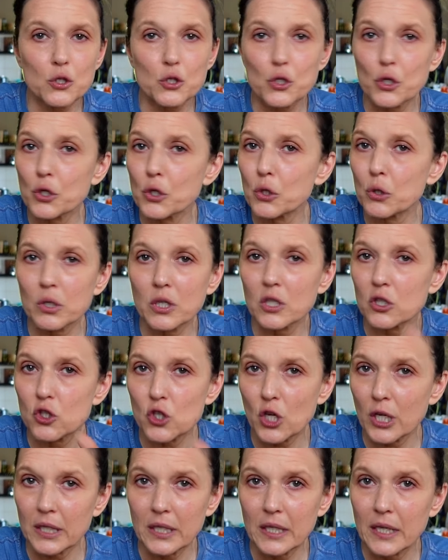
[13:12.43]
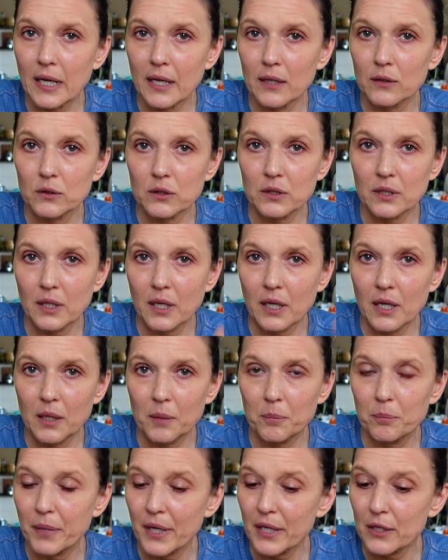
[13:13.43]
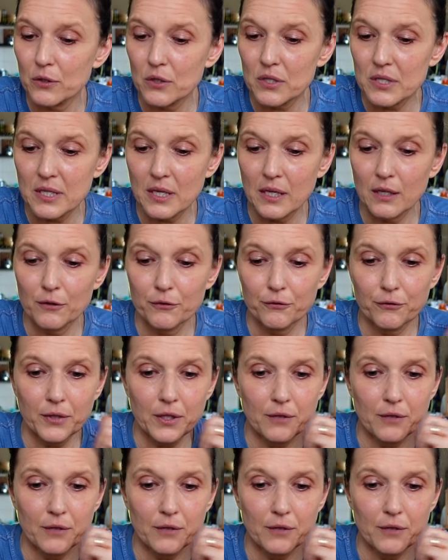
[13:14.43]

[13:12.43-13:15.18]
you can check it out by yourself